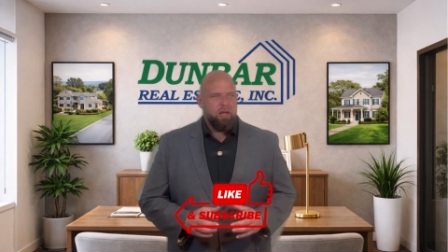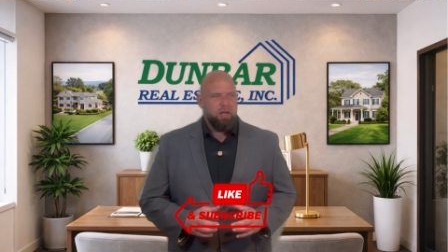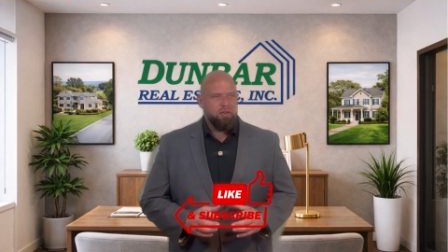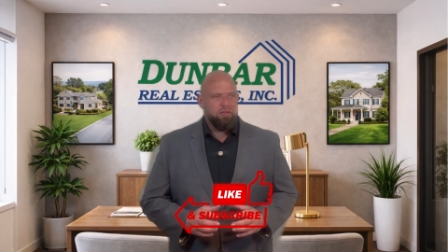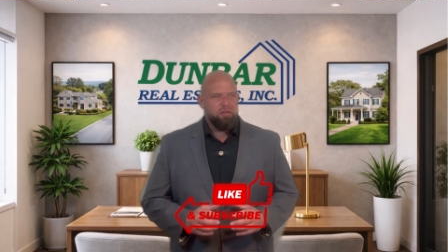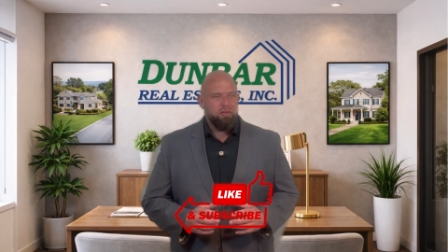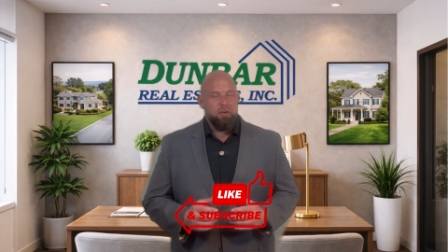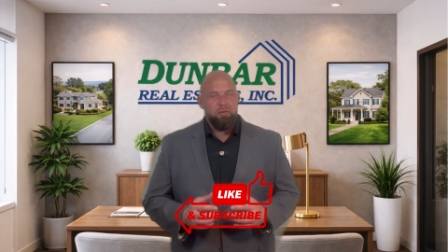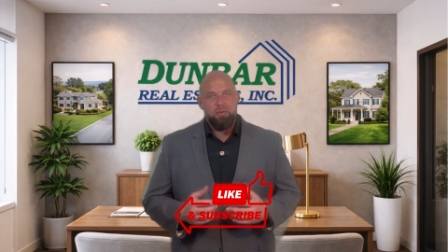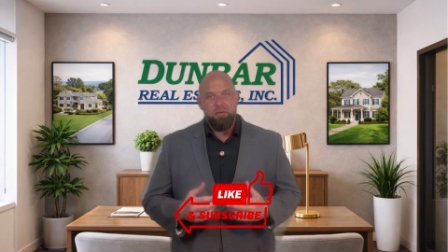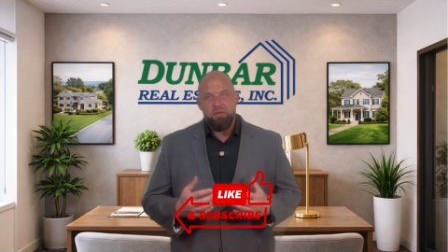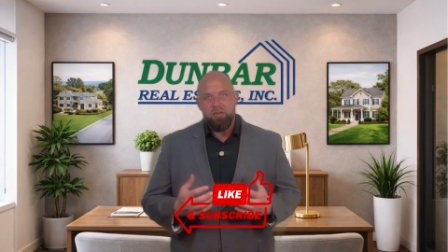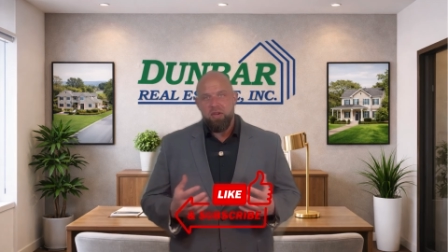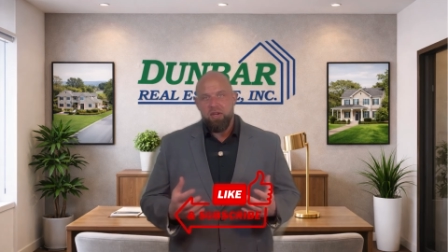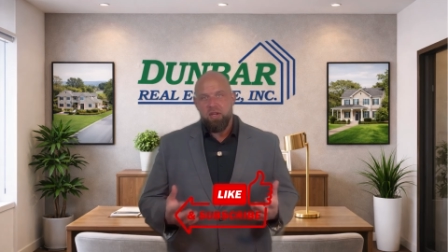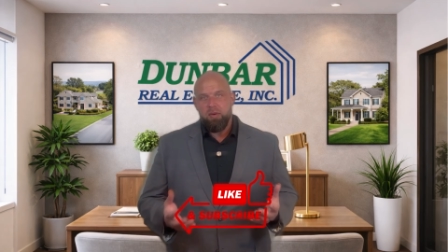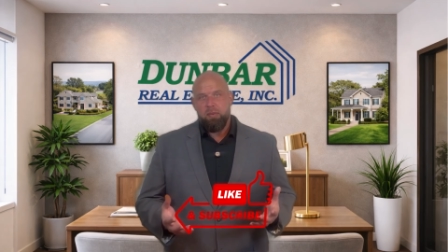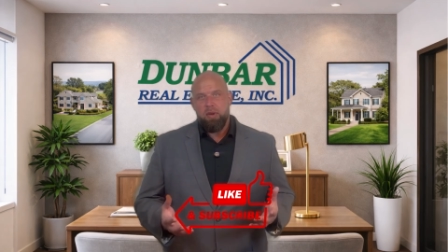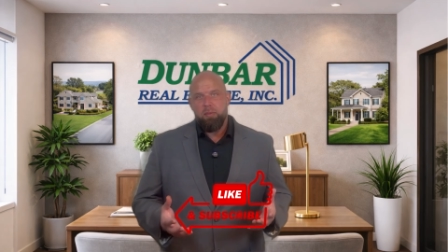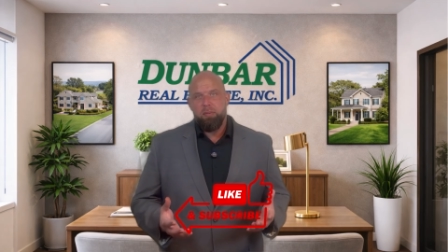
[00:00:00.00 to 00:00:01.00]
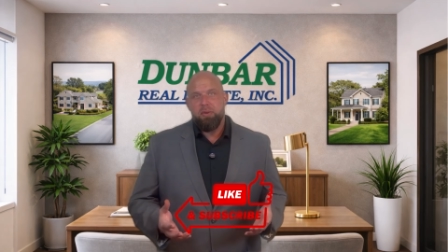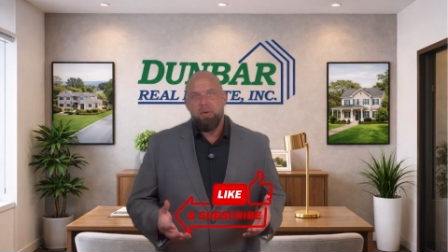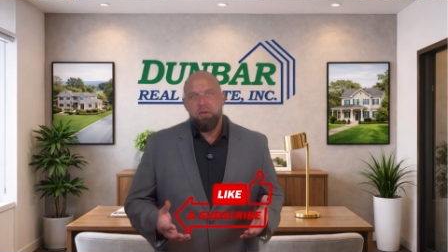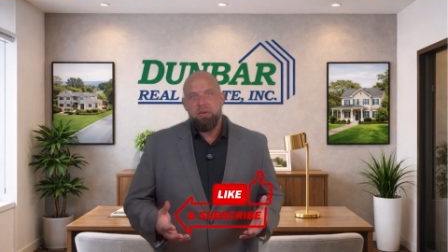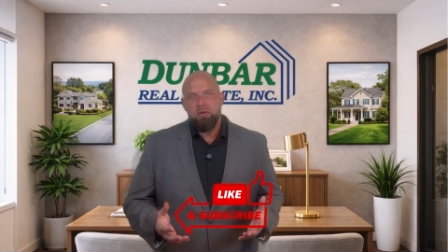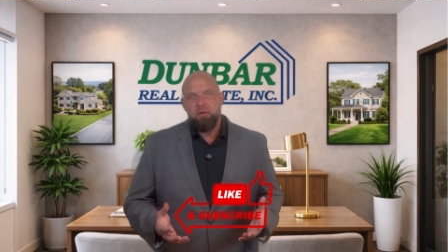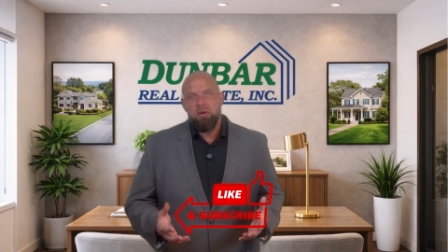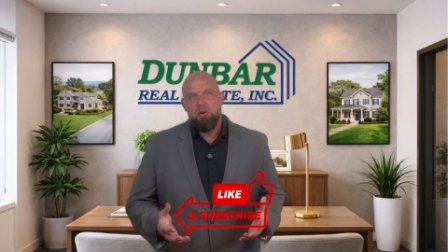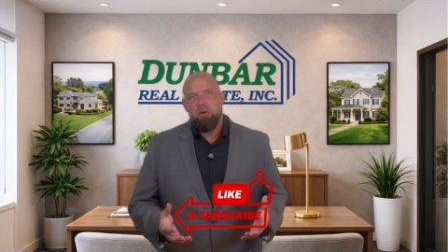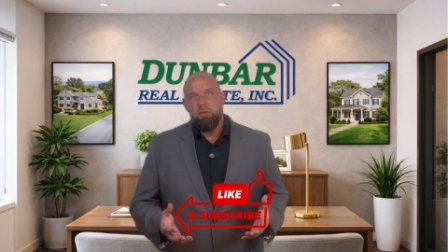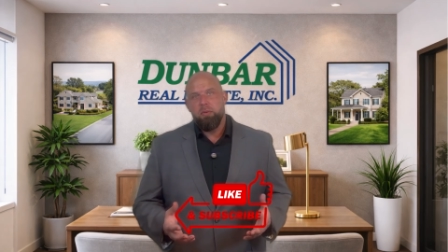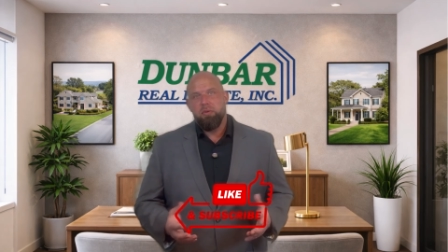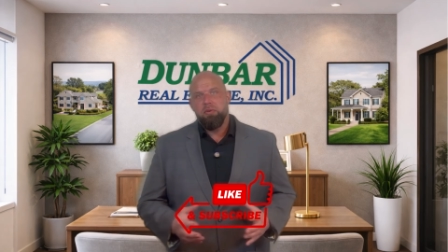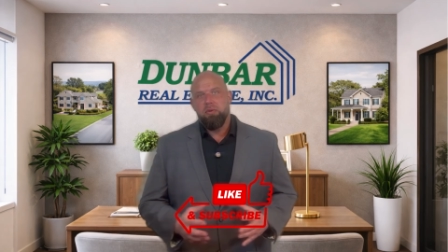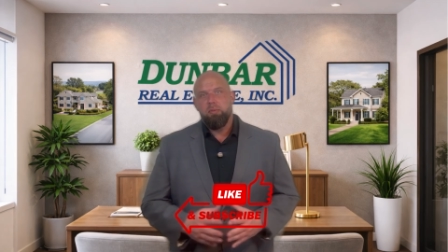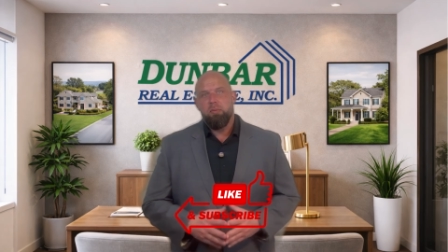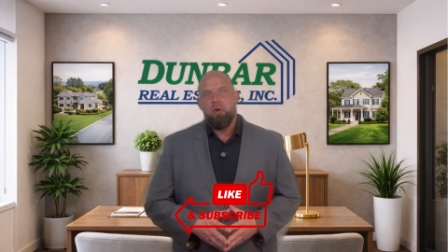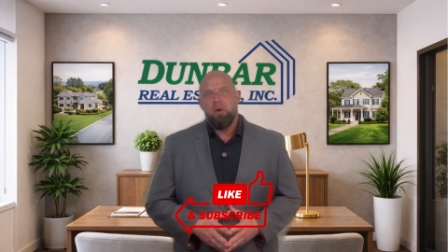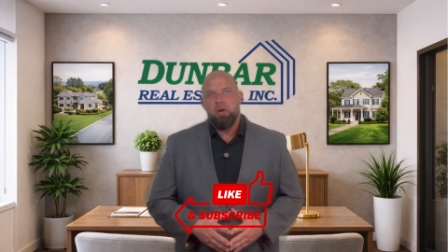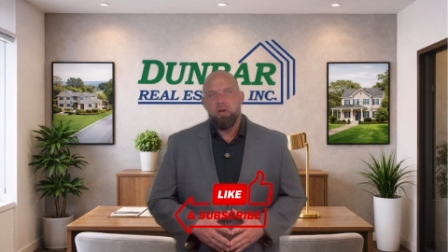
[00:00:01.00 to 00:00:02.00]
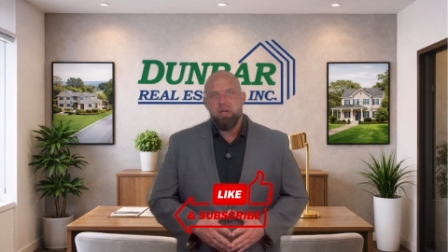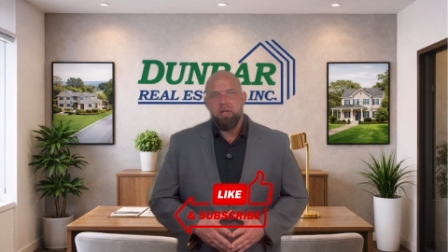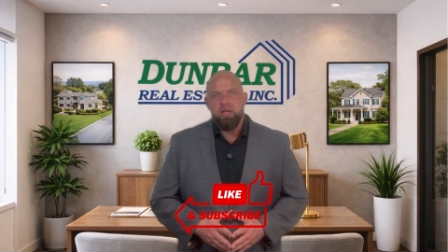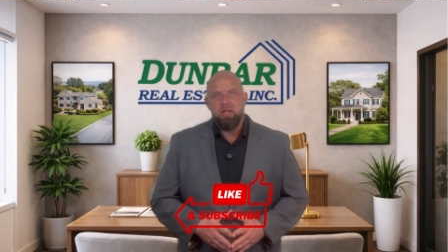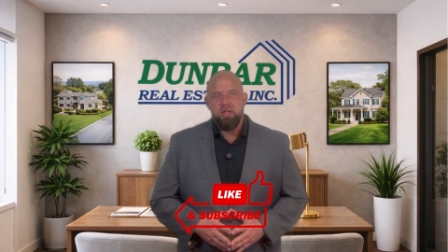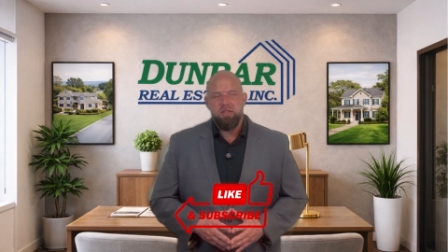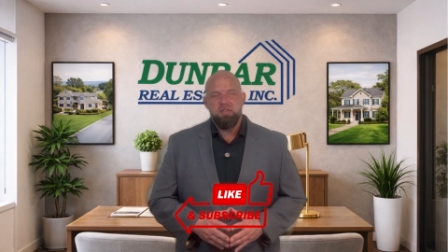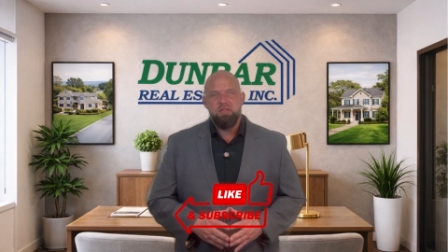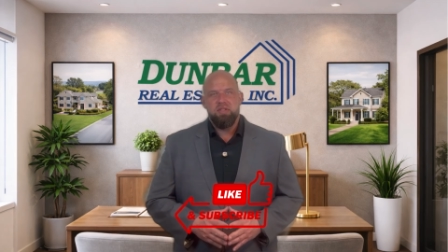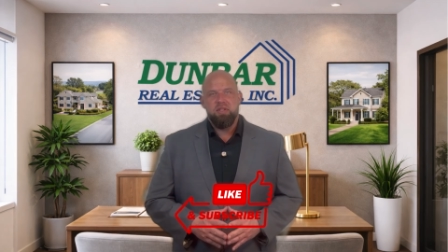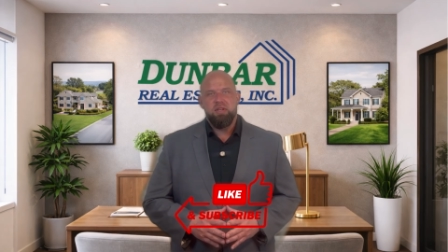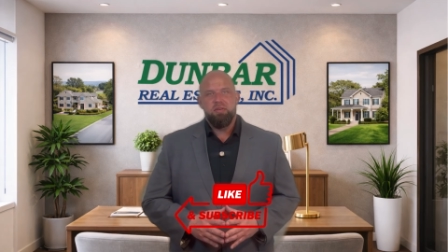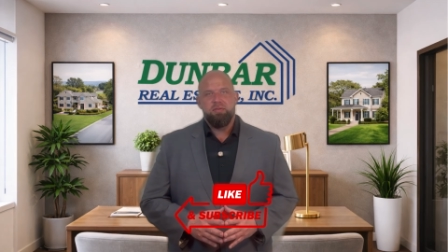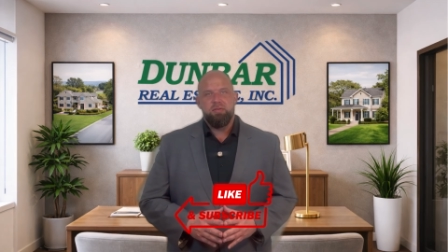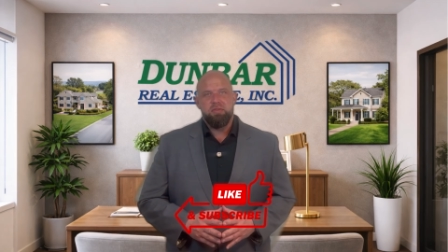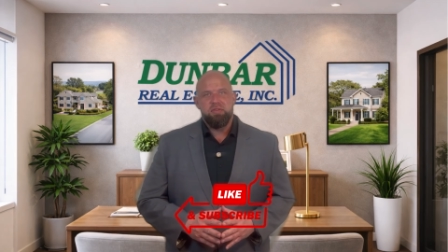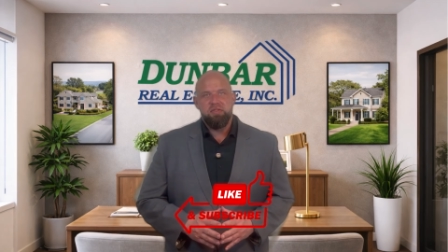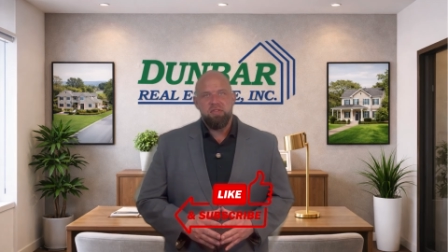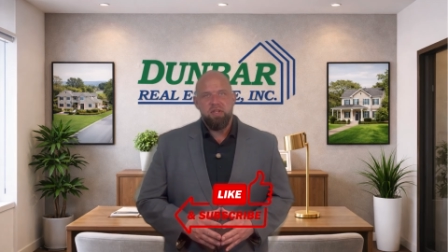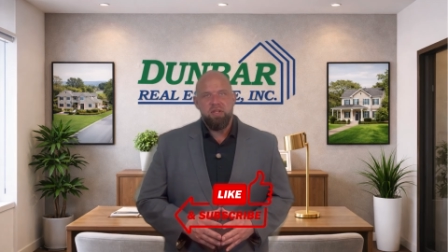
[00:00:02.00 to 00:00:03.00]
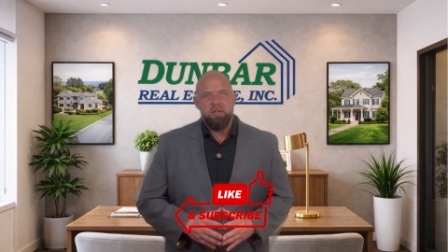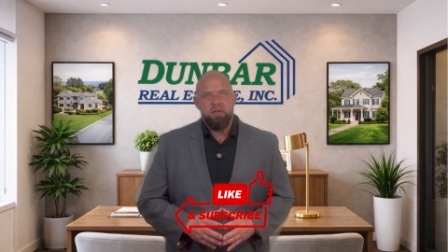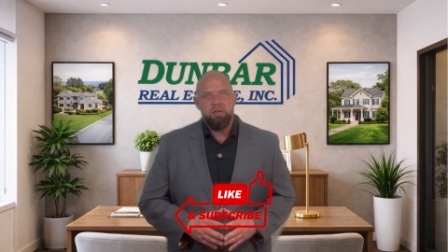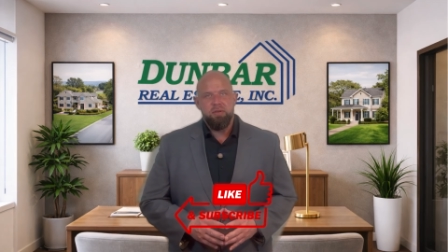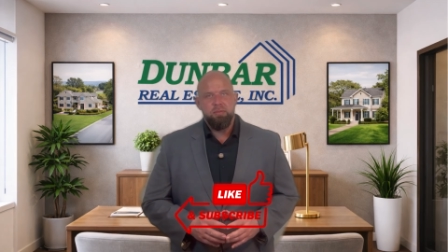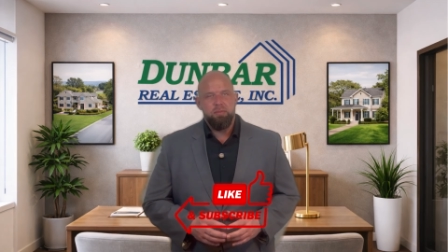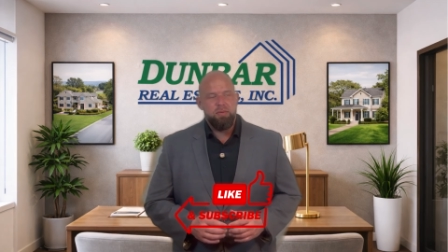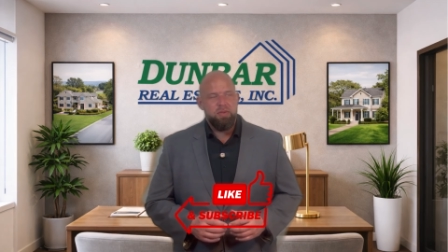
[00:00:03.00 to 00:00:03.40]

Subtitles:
So if you're thinking about putting your home on the market, listing it for sale,